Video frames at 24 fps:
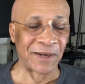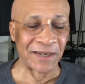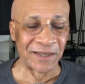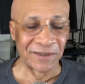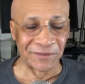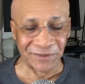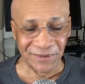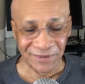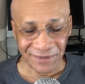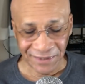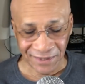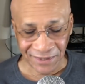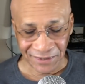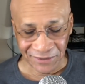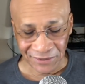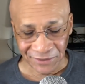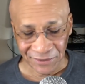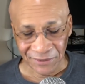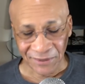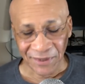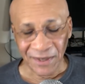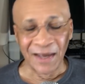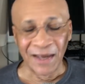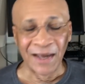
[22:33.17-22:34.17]
Thank you.
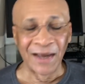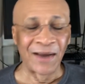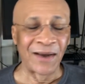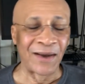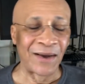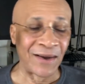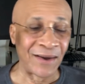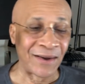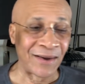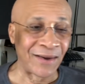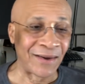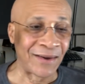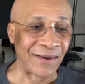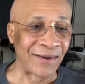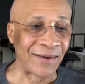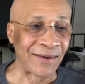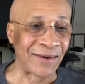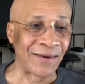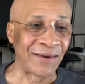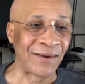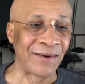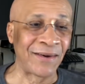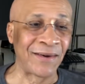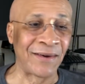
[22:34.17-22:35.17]

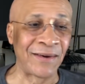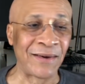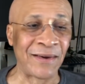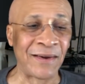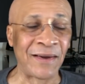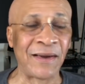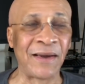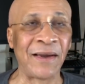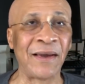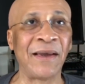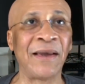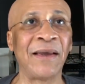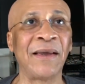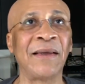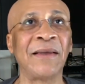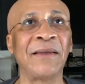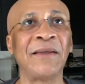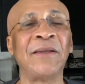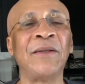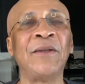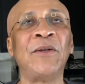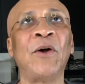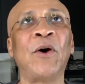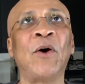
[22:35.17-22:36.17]
The
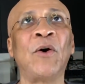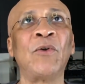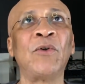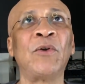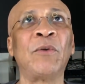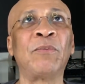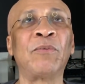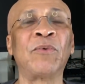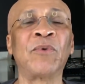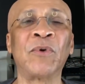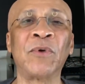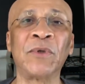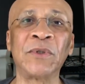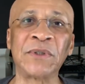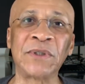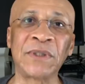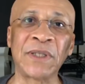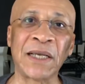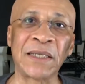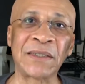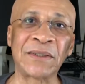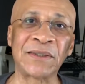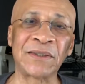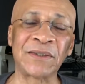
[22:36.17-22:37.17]

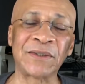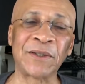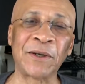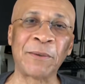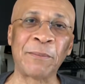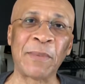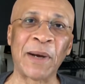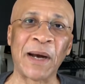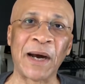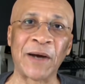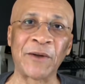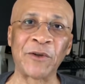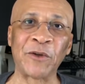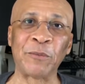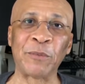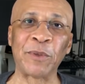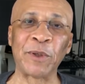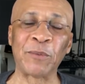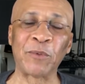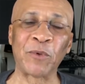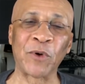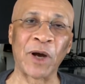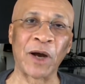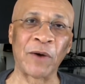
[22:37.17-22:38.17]
protests, somehow the
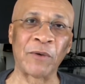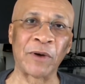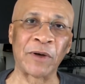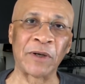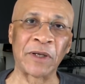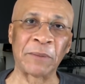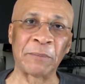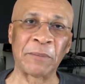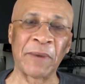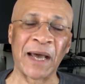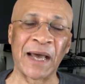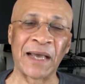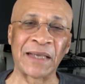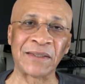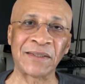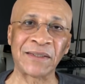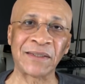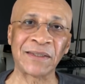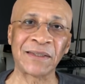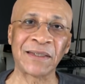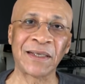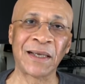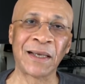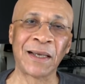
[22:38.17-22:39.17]
people are wearing masks
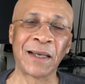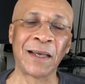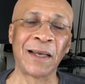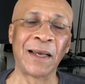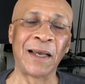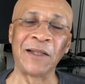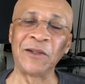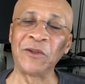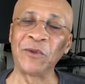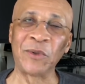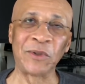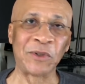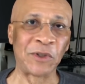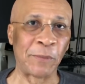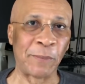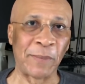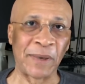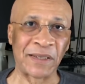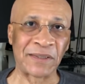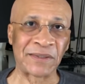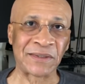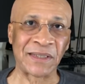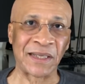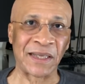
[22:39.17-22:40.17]
and doing the
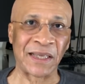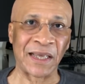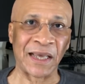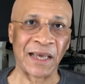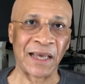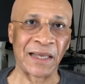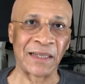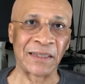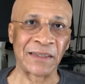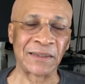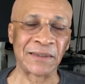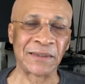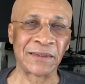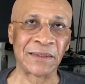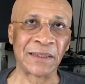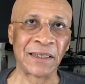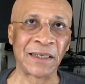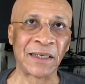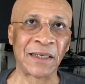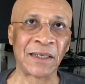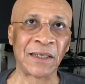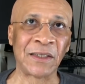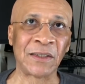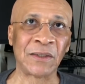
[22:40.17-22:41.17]
best they can
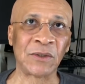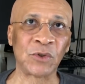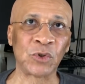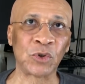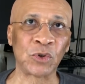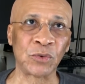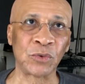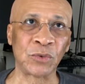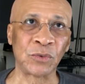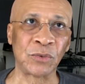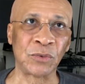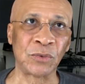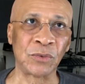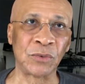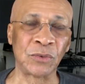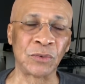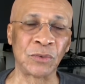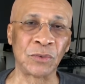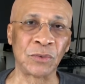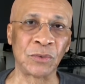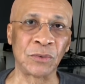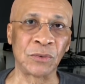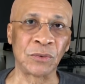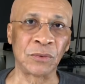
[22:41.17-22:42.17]

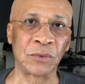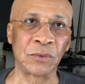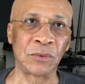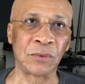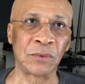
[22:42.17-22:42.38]
to